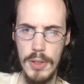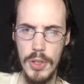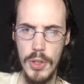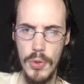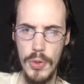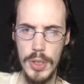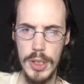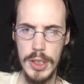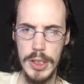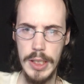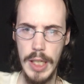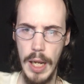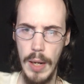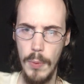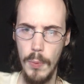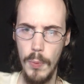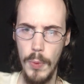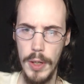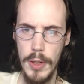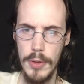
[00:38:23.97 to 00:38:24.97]
Do you
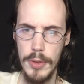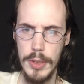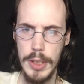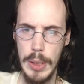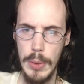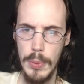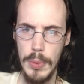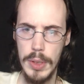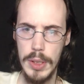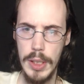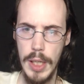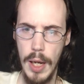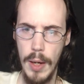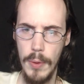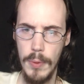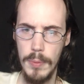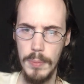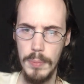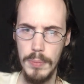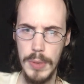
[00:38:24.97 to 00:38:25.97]
understand what you're dealing with
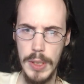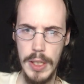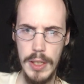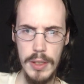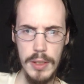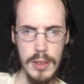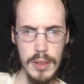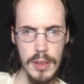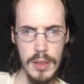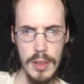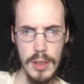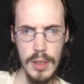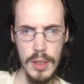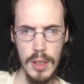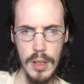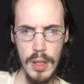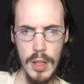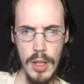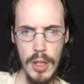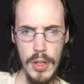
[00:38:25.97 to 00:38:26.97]
now, kid?
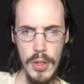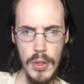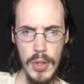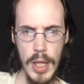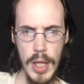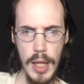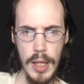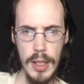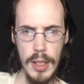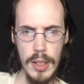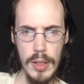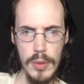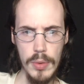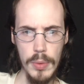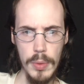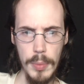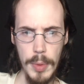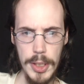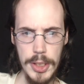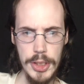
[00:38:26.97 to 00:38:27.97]
You can't get
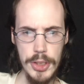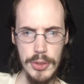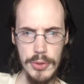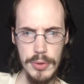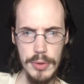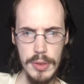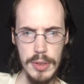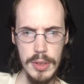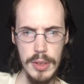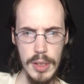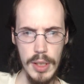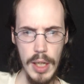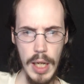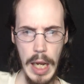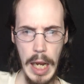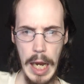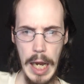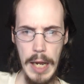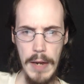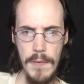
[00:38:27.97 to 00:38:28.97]
through my shield.
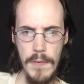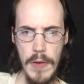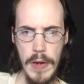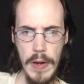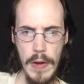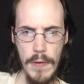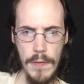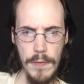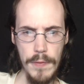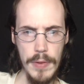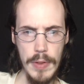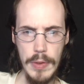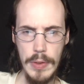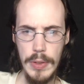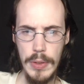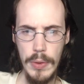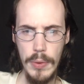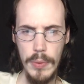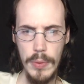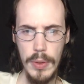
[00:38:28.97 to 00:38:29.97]
And even if you
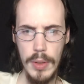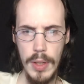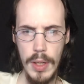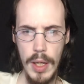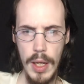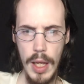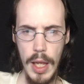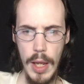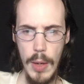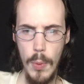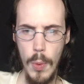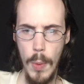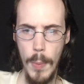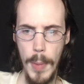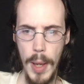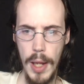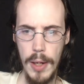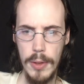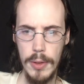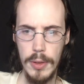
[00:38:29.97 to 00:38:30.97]
do, it won't
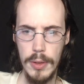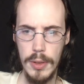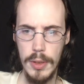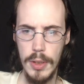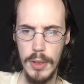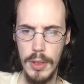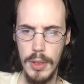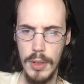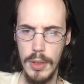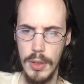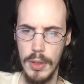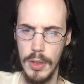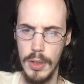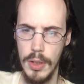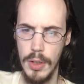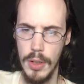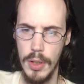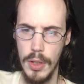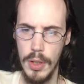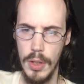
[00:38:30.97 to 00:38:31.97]
matter.
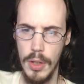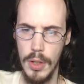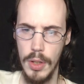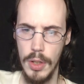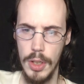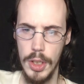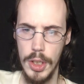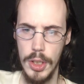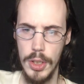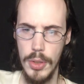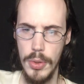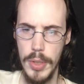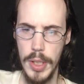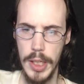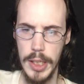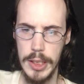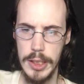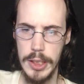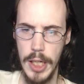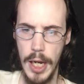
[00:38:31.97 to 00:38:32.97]
Do the
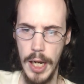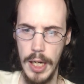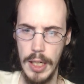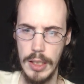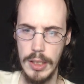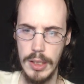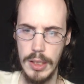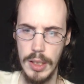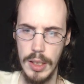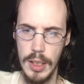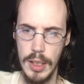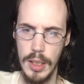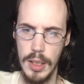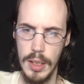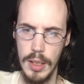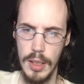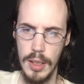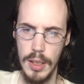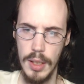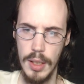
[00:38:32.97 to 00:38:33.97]
exchange.
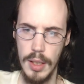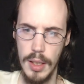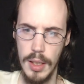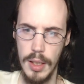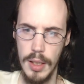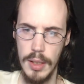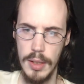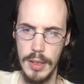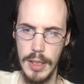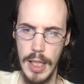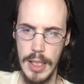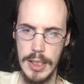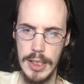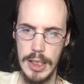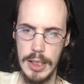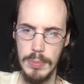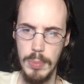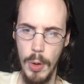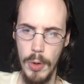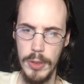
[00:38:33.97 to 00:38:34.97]
That's
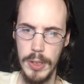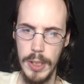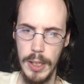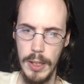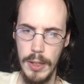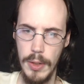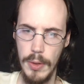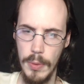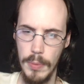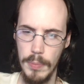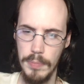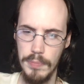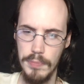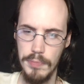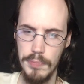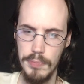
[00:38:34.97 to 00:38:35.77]
the smart thing to do.